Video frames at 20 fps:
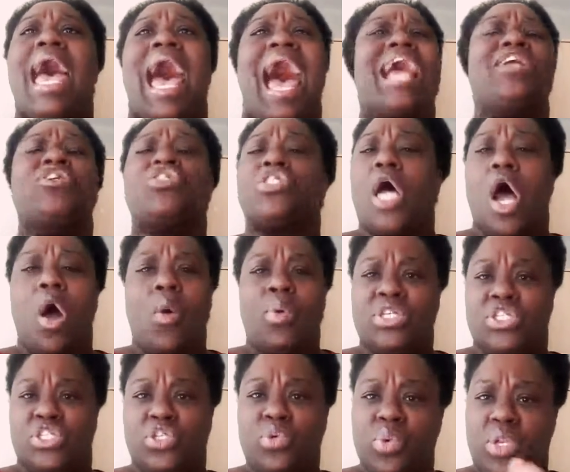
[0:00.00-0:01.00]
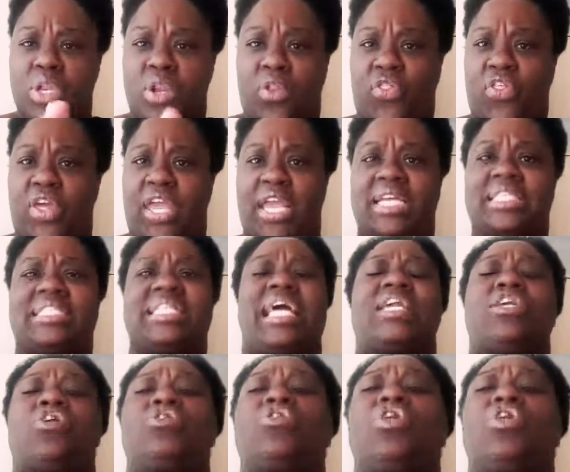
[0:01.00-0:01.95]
I used to always do little things like, you